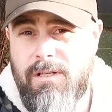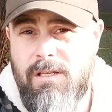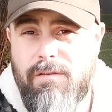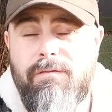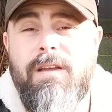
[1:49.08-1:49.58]

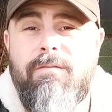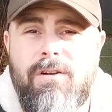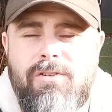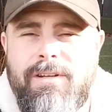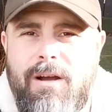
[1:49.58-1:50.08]
your
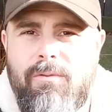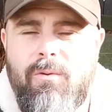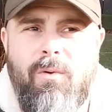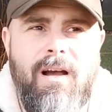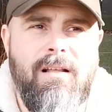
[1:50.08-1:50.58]
favorite tree out in the
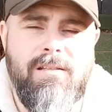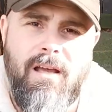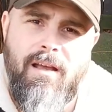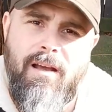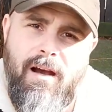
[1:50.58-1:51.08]
wild,
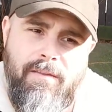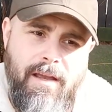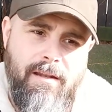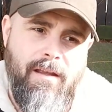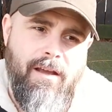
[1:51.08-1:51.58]
and
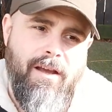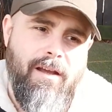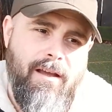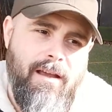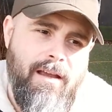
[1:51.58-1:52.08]
then
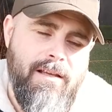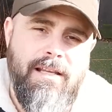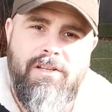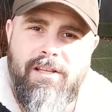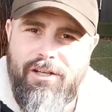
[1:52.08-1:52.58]

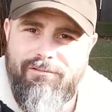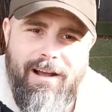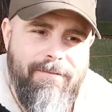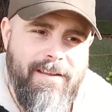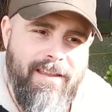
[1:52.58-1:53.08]
essentially
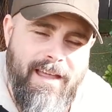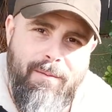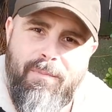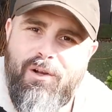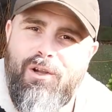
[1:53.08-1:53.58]
grafting
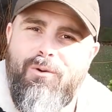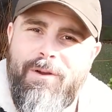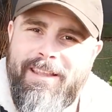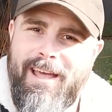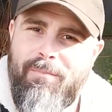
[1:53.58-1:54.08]
them, gluing them